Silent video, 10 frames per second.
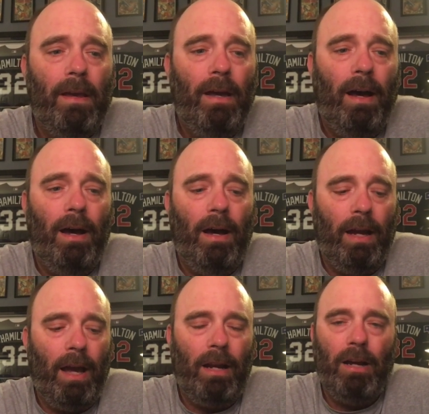
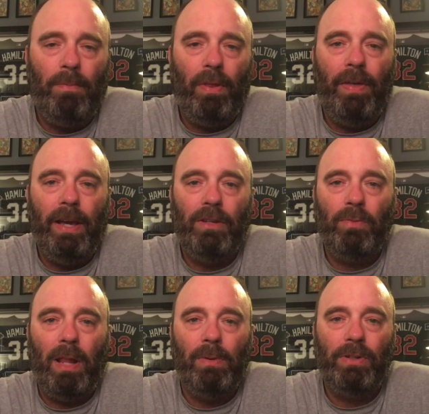I got a couple of
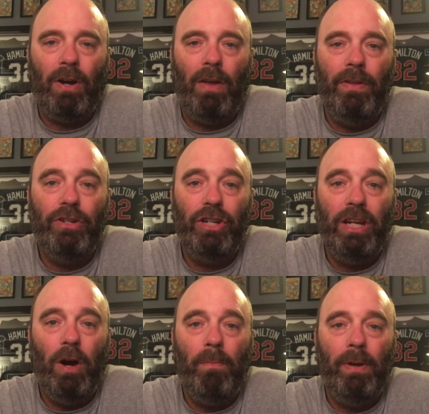things while I was gone that
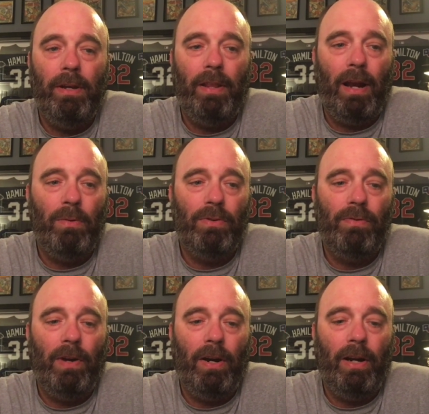she opened that I was
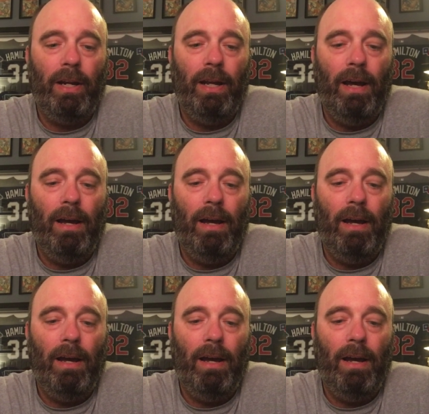very